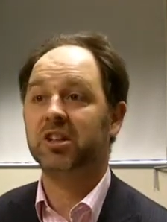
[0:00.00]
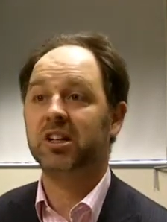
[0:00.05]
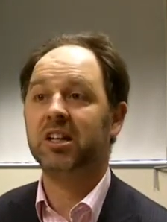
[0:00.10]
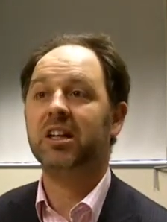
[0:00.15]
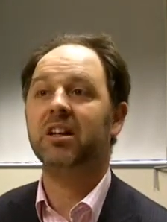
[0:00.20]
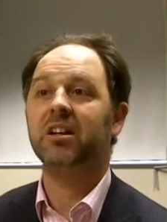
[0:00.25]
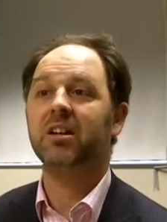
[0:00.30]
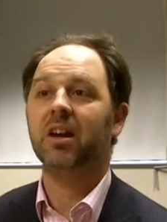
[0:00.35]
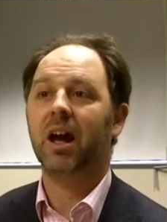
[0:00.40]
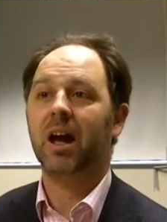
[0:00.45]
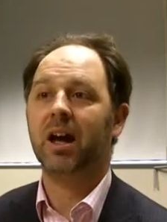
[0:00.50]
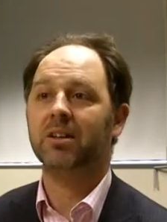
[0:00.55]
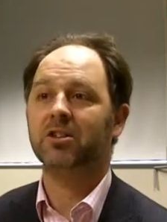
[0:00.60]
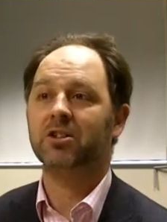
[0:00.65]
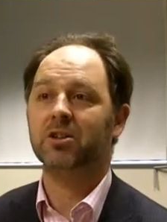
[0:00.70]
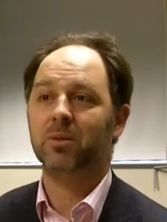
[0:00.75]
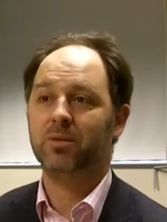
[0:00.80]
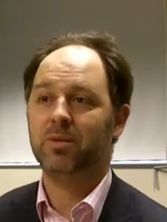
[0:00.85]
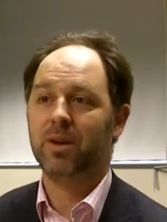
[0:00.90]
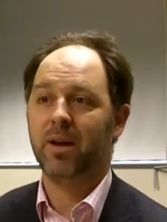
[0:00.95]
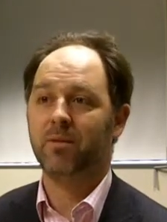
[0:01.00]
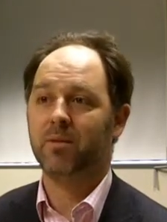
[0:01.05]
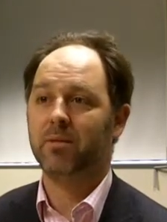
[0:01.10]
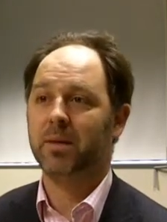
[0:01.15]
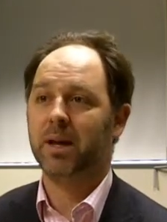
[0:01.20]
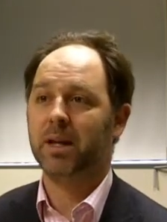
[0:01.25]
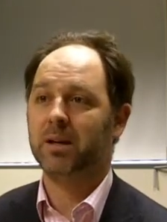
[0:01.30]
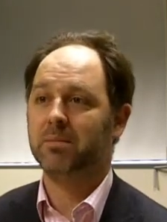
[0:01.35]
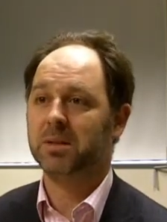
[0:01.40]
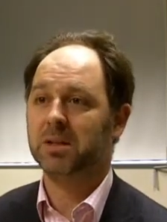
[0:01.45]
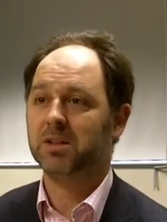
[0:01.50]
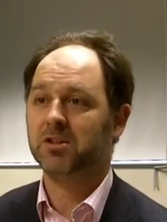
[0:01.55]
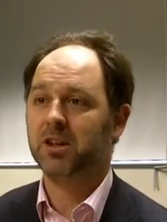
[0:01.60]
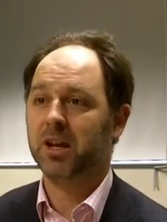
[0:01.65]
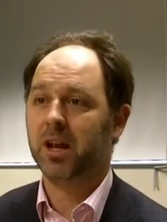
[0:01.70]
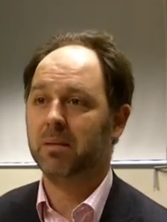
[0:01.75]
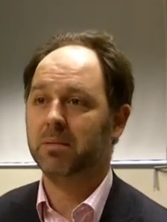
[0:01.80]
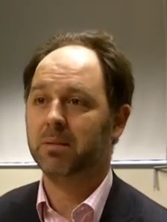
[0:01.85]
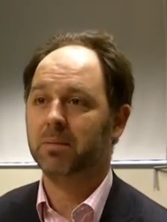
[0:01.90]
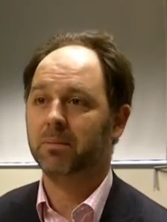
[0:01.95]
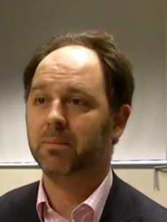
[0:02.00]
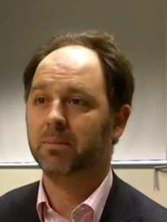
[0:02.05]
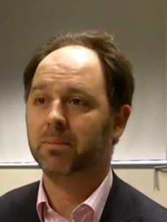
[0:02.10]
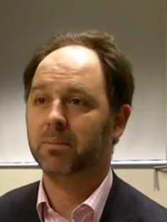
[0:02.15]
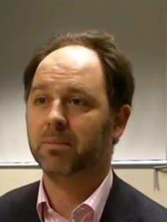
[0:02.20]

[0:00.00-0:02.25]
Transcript: seen as to have never made a misstep.